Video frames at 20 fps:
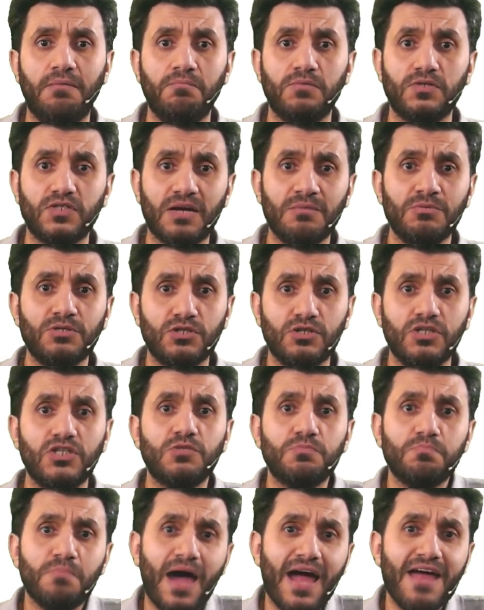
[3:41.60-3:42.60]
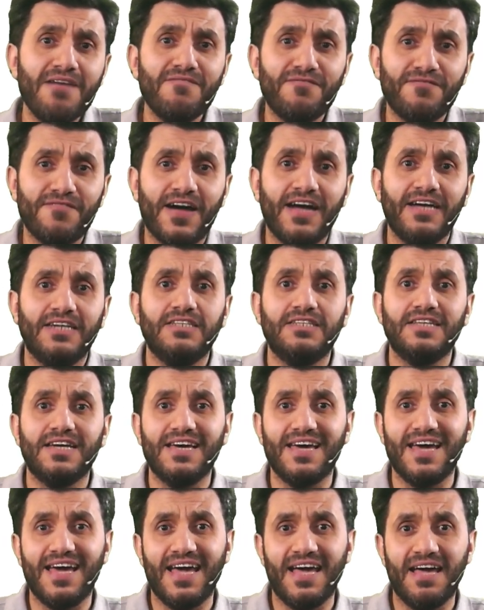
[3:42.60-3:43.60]
some students might find
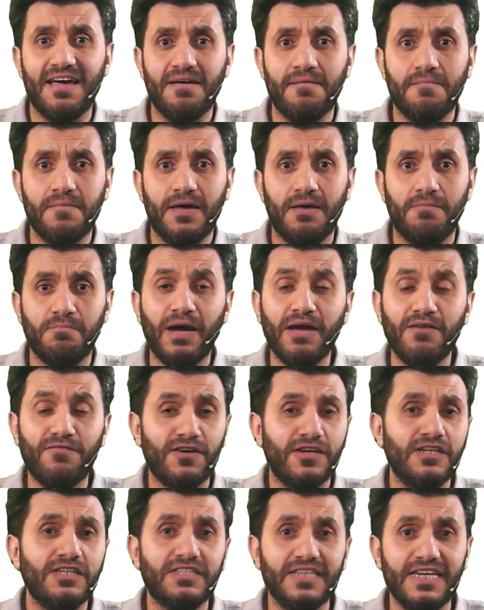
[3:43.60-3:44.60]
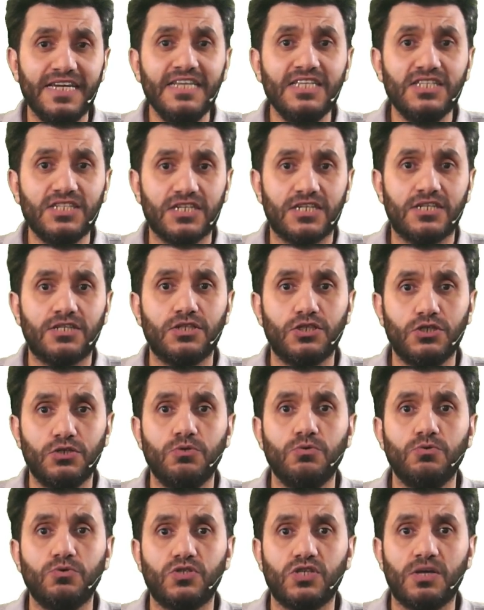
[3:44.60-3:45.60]
it easier
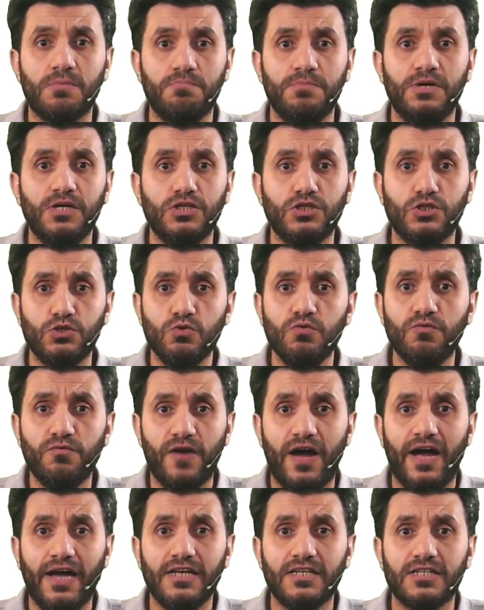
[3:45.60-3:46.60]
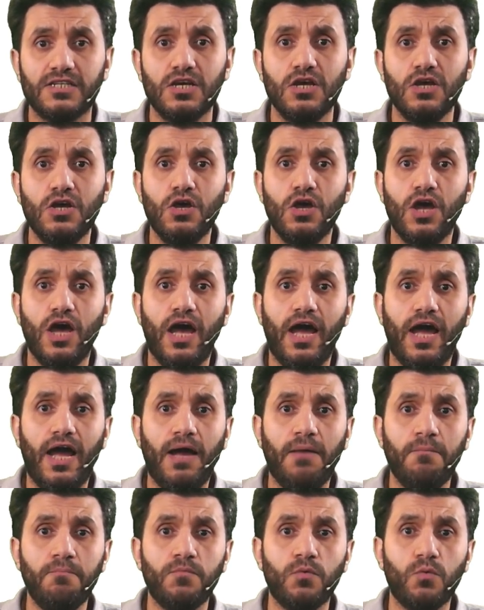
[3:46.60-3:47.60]
to submit two files,
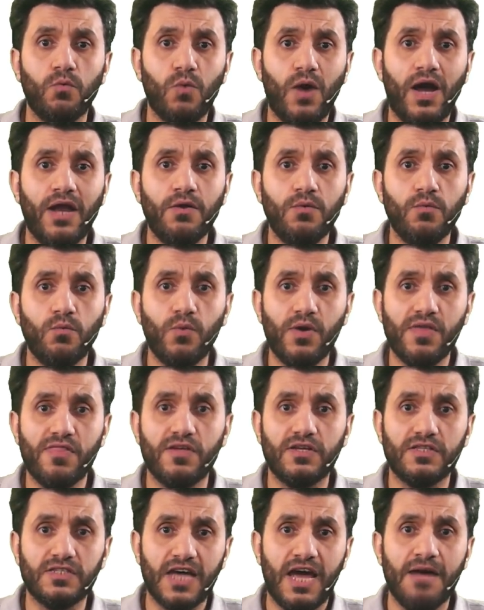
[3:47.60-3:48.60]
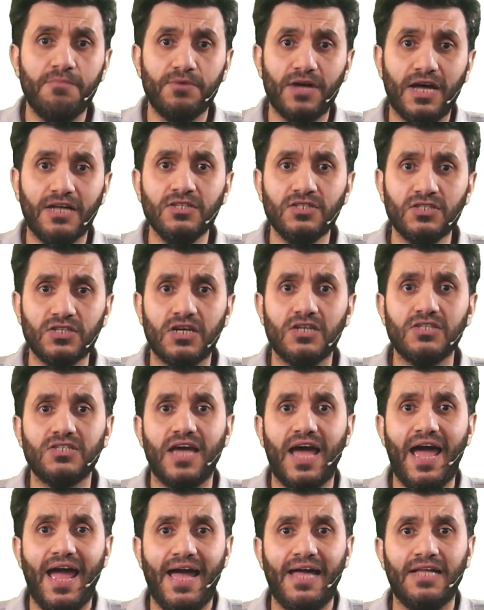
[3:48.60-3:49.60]
one with the typed
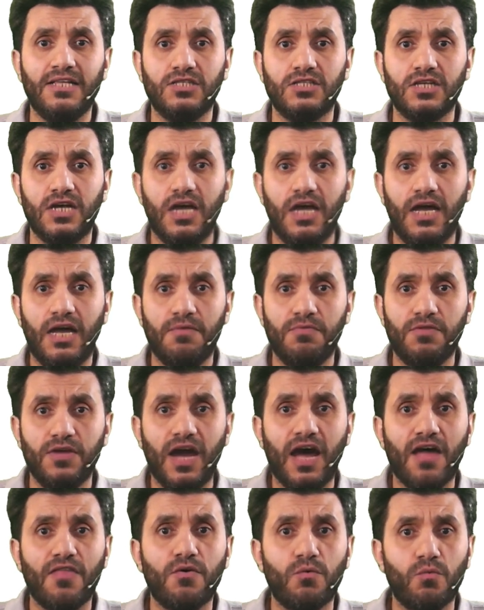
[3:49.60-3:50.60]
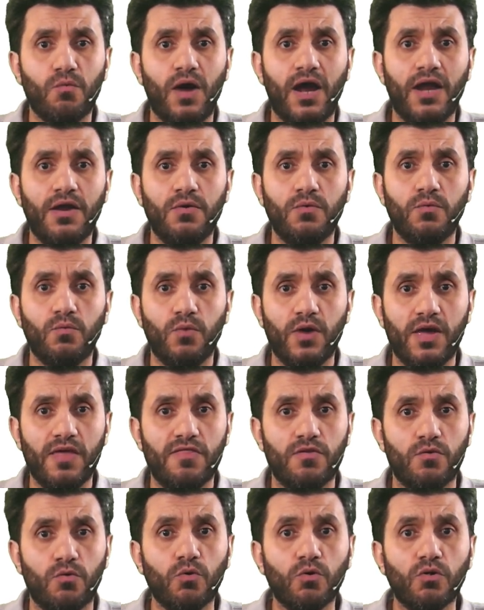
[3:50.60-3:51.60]
answers and the other one
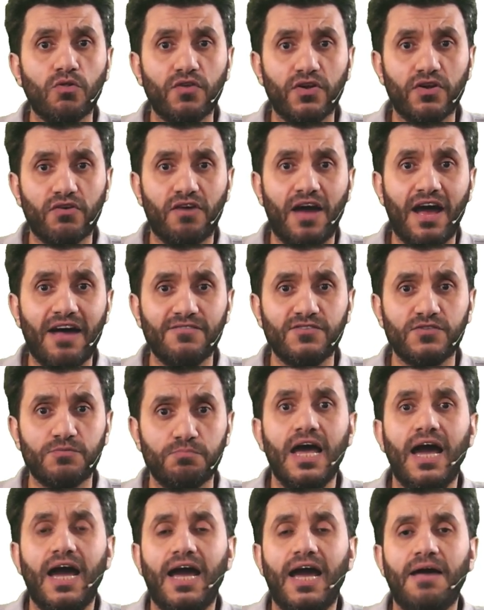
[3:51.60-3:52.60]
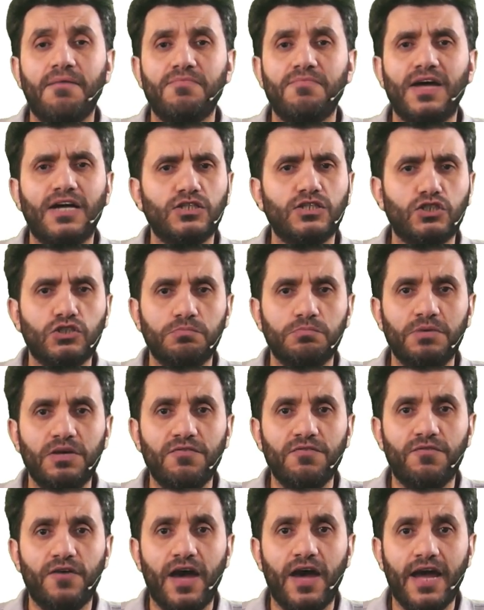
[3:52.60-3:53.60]
with all the graphs. That should
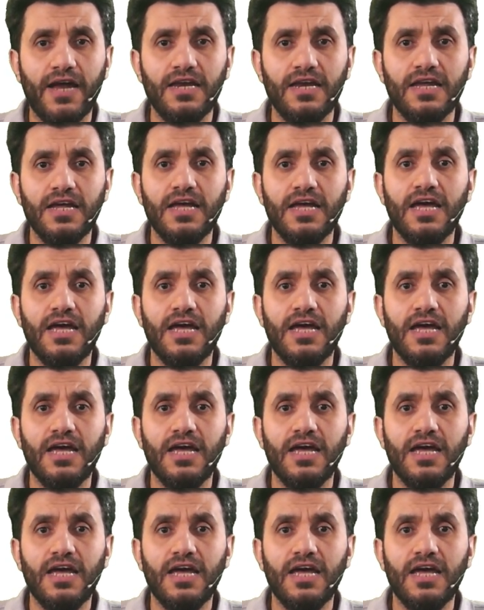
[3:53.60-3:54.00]
be fine.